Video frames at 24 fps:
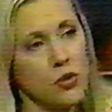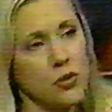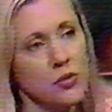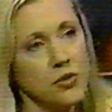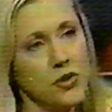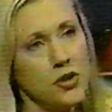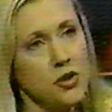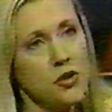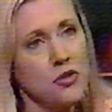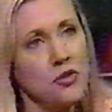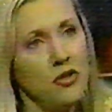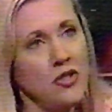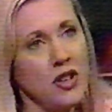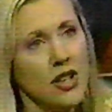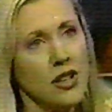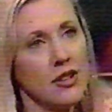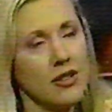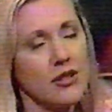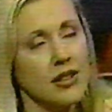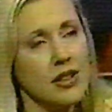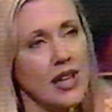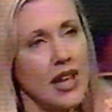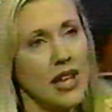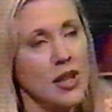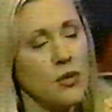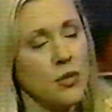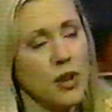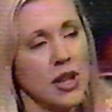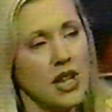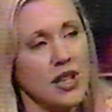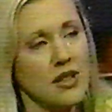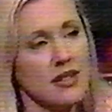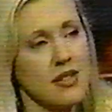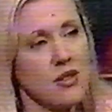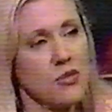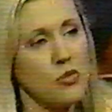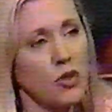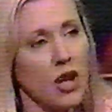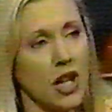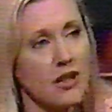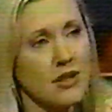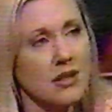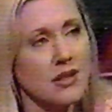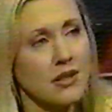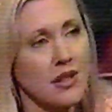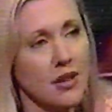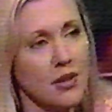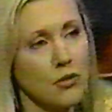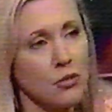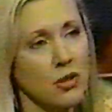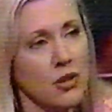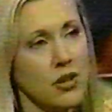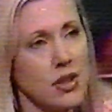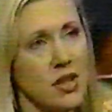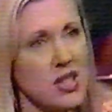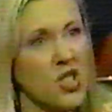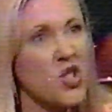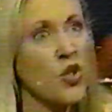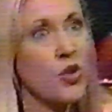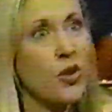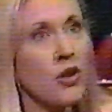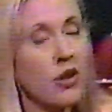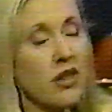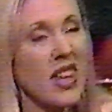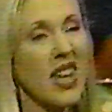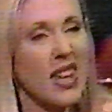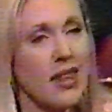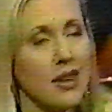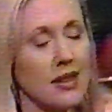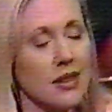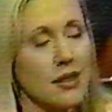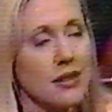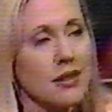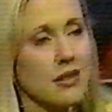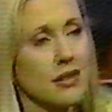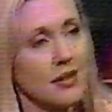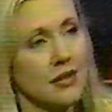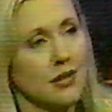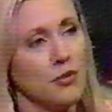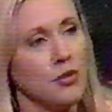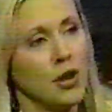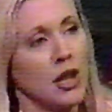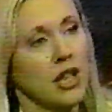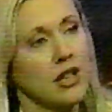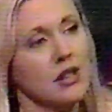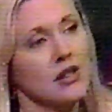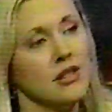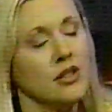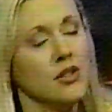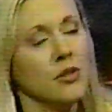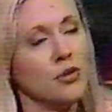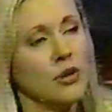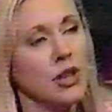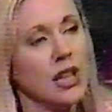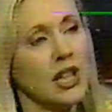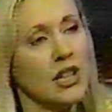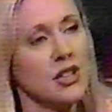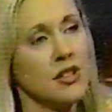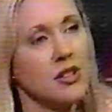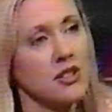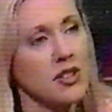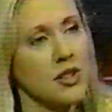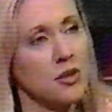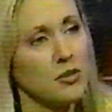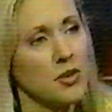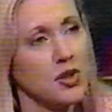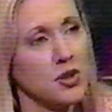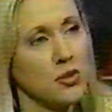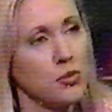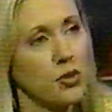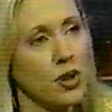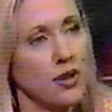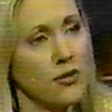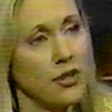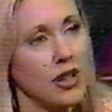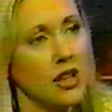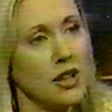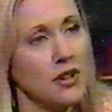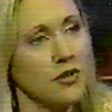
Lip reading: do you feel that anyone has the right to know what the truth is about about your relationships in private life?